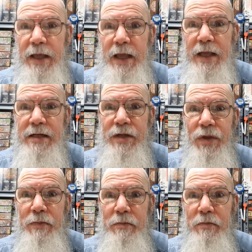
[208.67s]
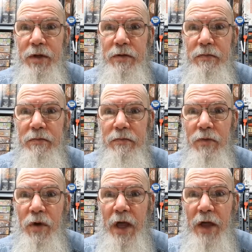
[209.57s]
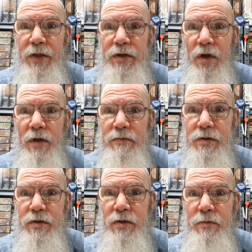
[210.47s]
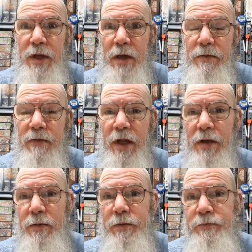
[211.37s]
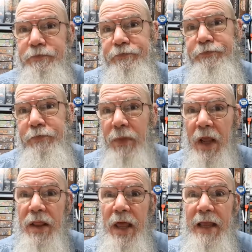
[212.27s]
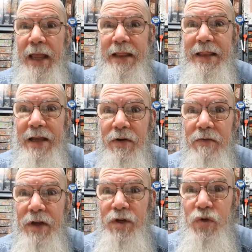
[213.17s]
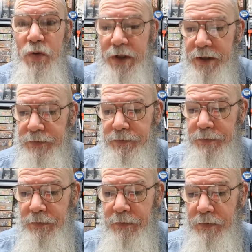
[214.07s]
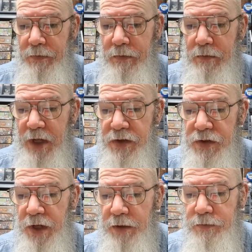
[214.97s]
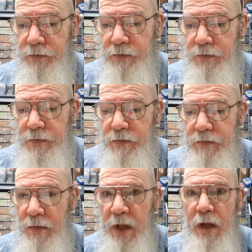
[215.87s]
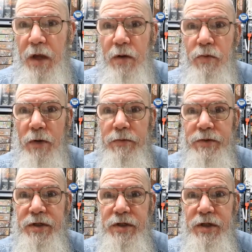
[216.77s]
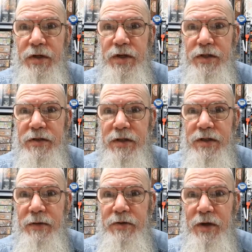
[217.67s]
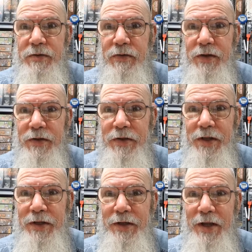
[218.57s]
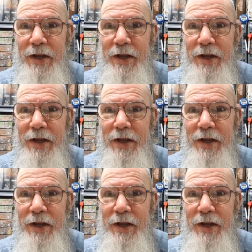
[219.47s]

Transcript: them. But other times do become available. They get there eventually. So, problems that you just sometimes feel that